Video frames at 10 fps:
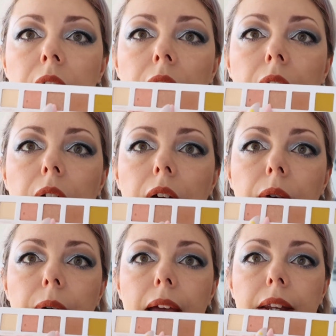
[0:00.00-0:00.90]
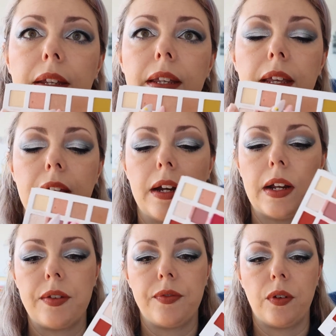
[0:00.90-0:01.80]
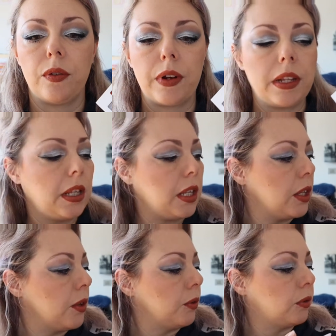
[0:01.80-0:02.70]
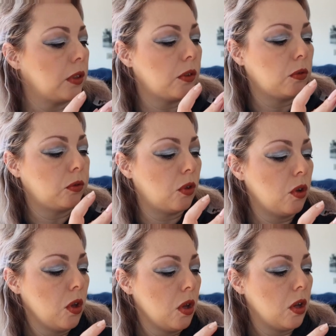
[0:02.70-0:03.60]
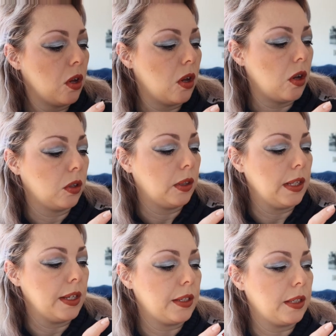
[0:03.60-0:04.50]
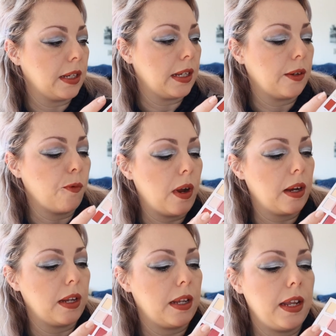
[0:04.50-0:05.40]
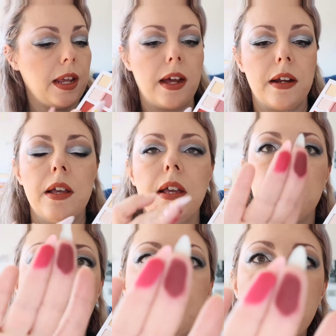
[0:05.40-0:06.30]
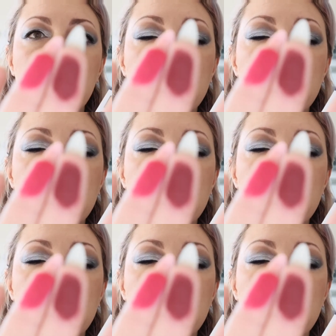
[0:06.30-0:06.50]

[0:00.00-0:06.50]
red here I've already used, and also this one here. They are